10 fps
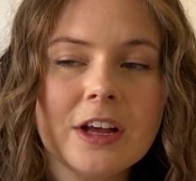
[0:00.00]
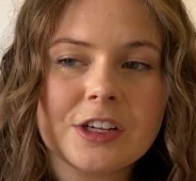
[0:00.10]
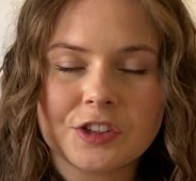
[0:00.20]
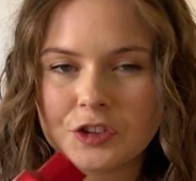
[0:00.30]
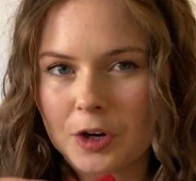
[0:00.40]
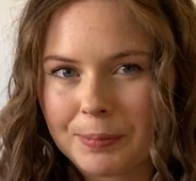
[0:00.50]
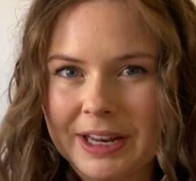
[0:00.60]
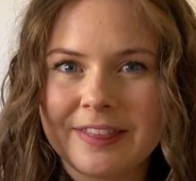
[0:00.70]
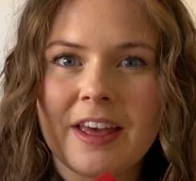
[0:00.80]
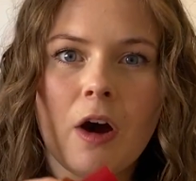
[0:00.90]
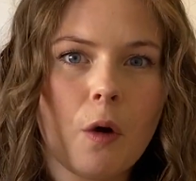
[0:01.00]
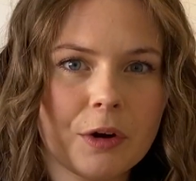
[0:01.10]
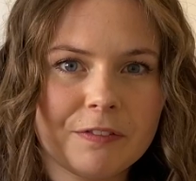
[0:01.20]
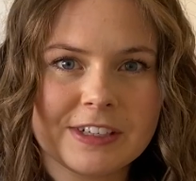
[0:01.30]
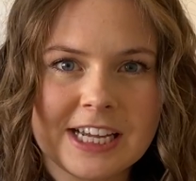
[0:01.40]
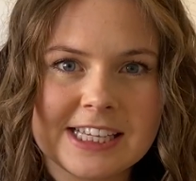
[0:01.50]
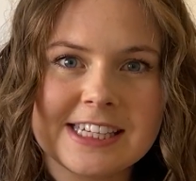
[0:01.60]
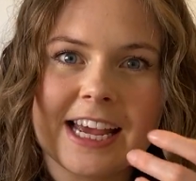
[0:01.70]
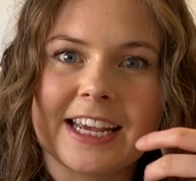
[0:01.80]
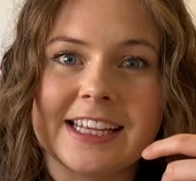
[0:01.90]
So drop it in there, hold it for 10
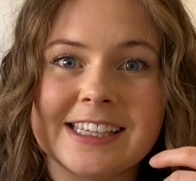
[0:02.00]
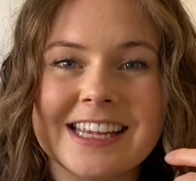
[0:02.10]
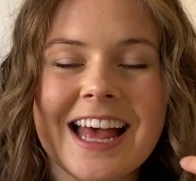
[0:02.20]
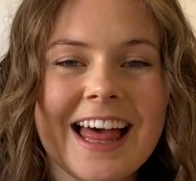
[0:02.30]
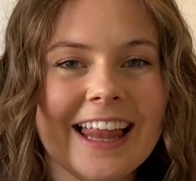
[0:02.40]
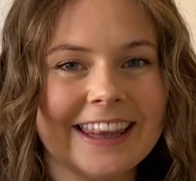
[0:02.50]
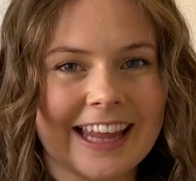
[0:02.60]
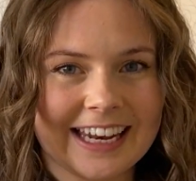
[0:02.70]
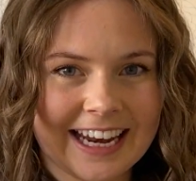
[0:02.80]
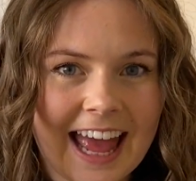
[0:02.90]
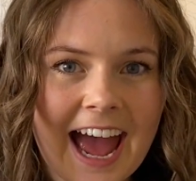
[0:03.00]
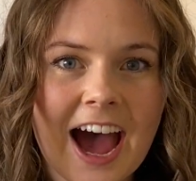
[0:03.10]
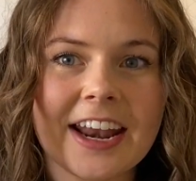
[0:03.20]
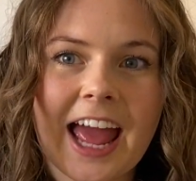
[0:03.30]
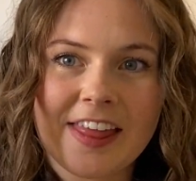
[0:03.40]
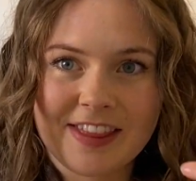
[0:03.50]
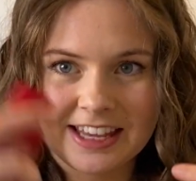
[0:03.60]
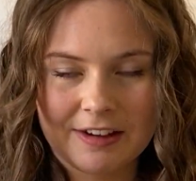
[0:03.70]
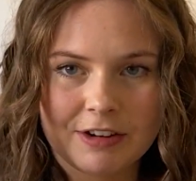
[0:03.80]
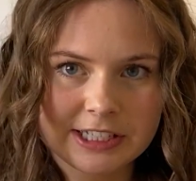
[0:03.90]
seconds, let it out, and then
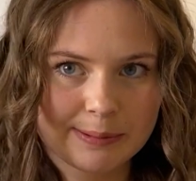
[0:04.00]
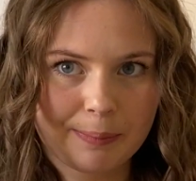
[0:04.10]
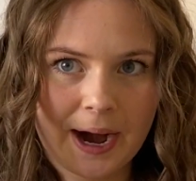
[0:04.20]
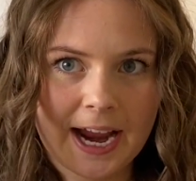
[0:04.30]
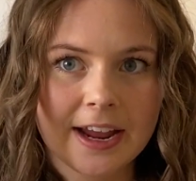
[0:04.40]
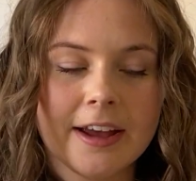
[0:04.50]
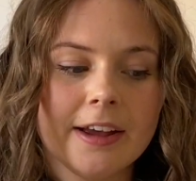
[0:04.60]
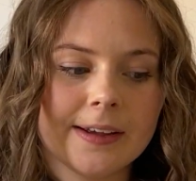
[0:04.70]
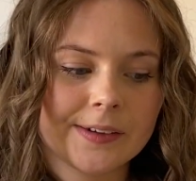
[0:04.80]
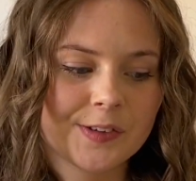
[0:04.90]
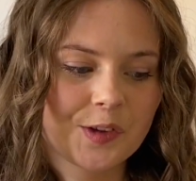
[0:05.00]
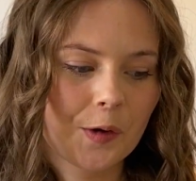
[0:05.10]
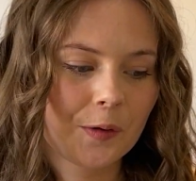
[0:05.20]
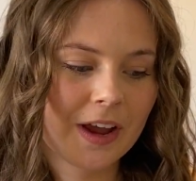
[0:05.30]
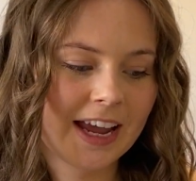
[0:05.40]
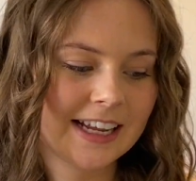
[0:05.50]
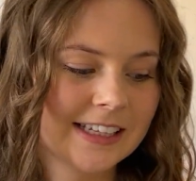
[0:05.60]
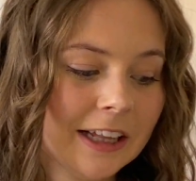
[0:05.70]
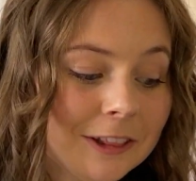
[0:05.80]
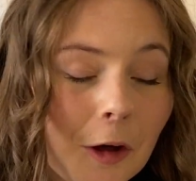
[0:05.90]
give it a spray. So it is
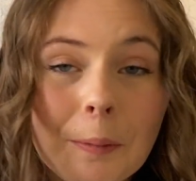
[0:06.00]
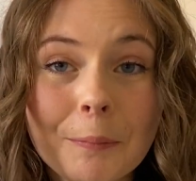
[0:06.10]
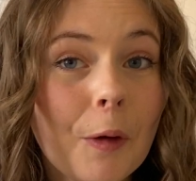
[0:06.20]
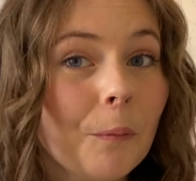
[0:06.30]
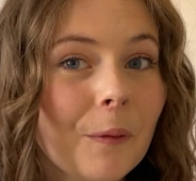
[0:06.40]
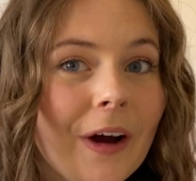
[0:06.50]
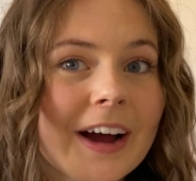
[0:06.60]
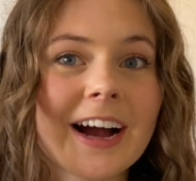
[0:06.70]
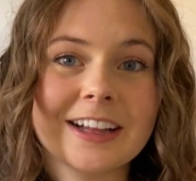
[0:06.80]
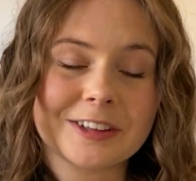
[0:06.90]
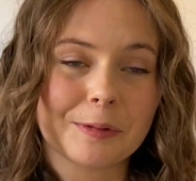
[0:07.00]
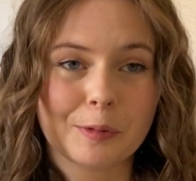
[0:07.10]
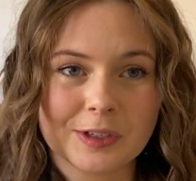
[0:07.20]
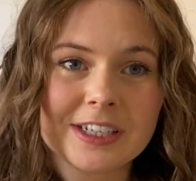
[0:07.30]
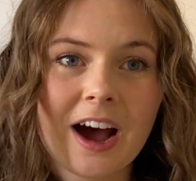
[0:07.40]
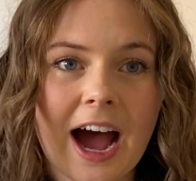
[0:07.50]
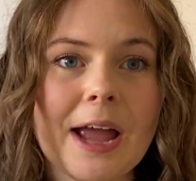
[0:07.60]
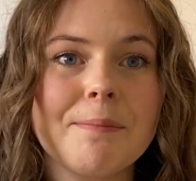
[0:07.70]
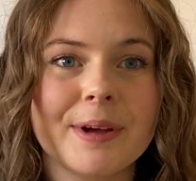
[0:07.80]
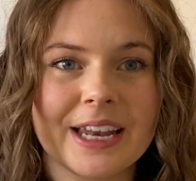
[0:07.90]
a lot more work, a lot more
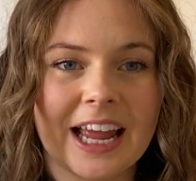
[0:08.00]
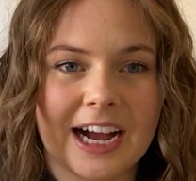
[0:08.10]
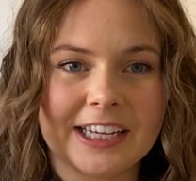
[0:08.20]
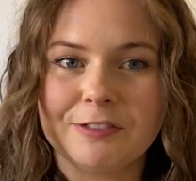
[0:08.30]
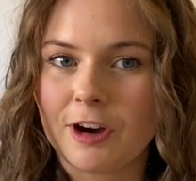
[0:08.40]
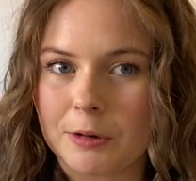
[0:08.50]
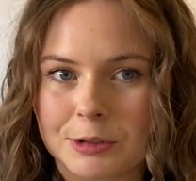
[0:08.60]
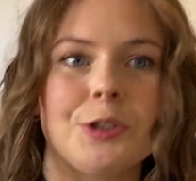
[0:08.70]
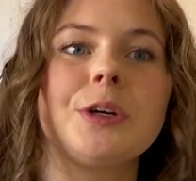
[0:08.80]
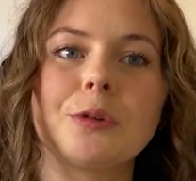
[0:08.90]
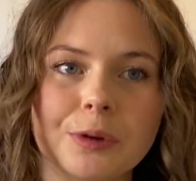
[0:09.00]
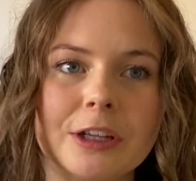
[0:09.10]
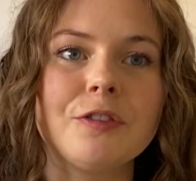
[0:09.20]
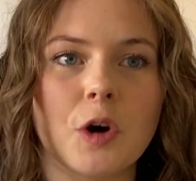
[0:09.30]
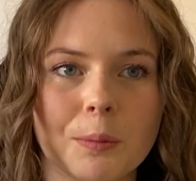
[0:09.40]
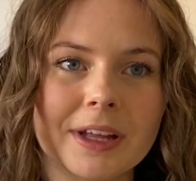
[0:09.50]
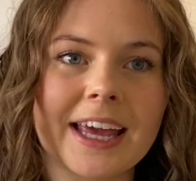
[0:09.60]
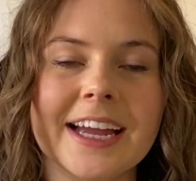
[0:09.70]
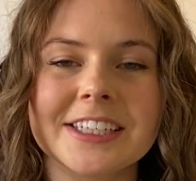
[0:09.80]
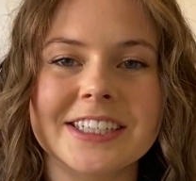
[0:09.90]
time, but if I was doing a really formal
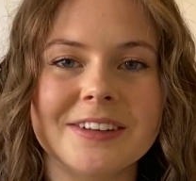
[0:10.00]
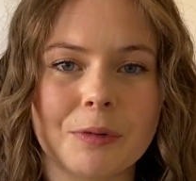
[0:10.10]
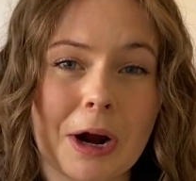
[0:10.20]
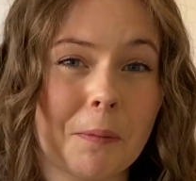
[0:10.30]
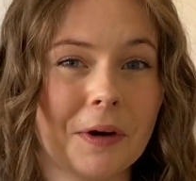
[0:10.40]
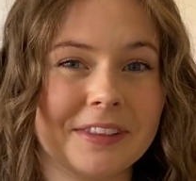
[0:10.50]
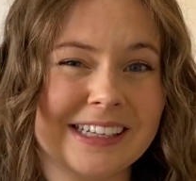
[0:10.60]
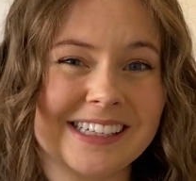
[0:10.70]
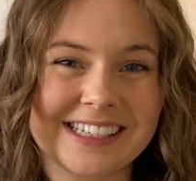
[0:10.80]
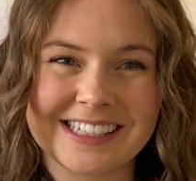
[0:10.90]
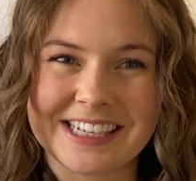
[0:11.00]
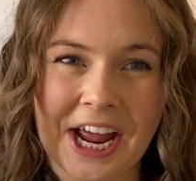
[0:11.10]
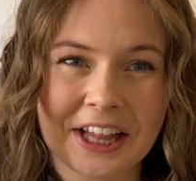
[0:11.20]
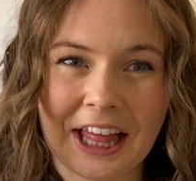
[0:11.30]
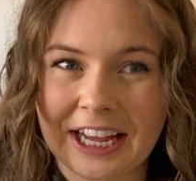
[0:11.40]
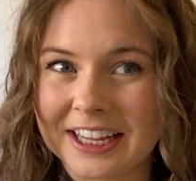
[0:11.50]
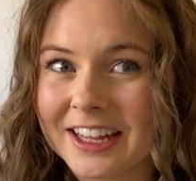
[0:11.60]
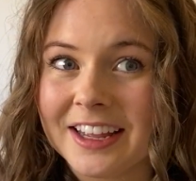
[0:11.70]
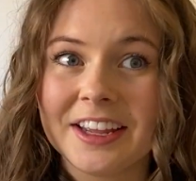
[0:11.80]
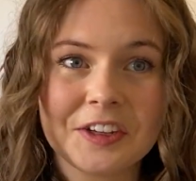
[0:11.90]
occasion where I want this to stay like,
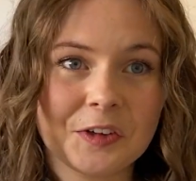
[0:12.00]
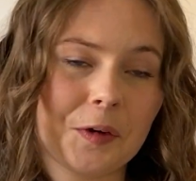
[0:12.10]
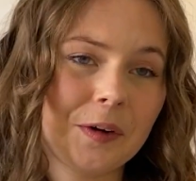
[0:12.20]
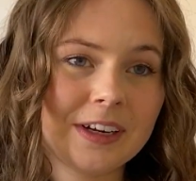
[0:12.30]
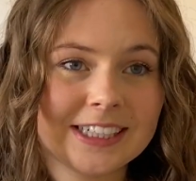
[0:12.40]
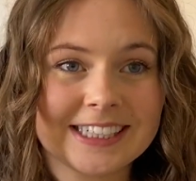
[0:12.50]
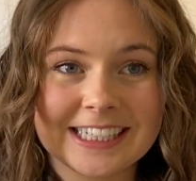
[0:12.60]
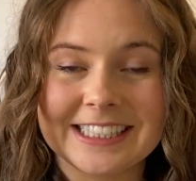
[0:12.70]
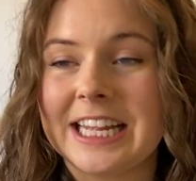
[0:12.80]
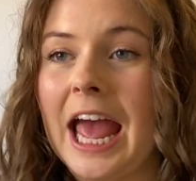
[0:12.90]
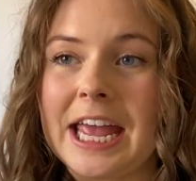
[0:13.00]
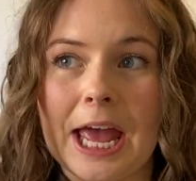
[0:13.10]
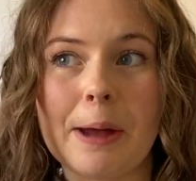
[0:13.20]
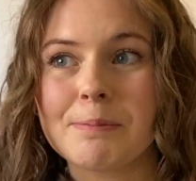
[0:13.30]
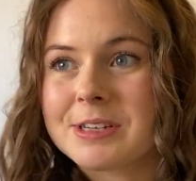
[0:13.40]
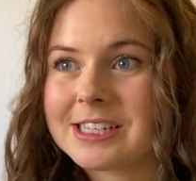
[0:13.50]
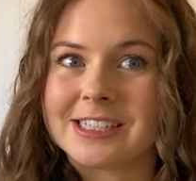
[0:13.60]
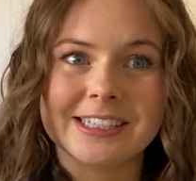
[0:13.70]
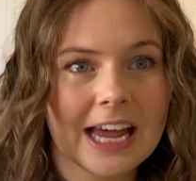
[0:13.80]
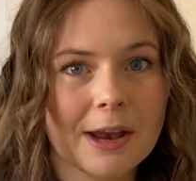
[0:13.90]
6 a.m.
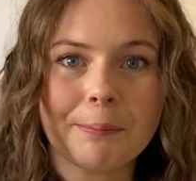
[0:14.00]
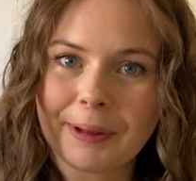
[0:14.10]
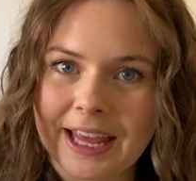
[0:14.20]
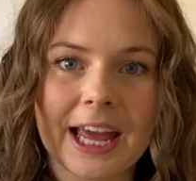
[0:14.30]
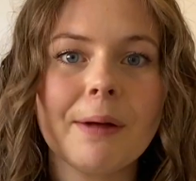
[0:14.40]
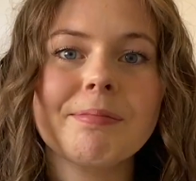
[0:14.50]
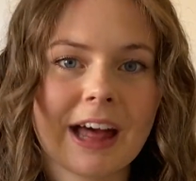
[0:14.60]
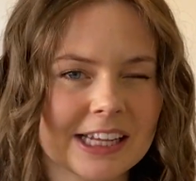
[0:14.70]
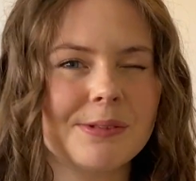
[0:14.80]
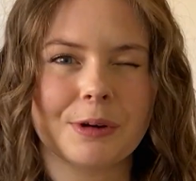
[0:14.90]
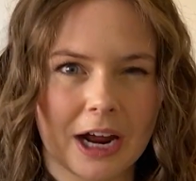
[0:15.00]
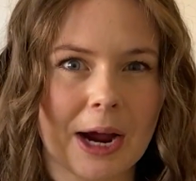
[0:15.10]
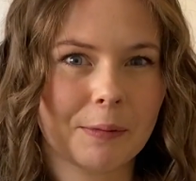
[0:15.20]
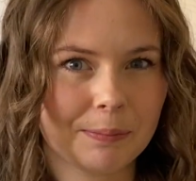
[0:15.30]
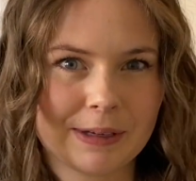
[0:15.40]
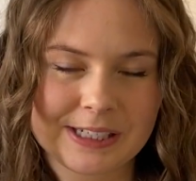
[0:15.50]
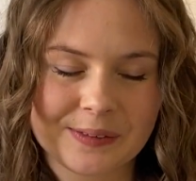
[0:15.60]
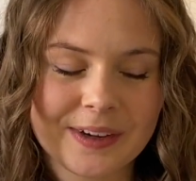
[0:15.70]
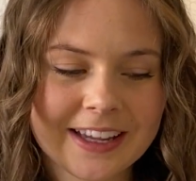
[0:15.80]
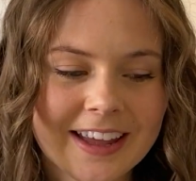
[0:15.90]
to 10 p.m., that's what I would be
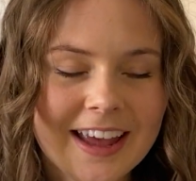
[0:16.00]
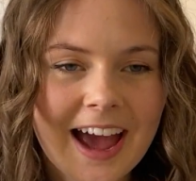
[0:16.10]
doing.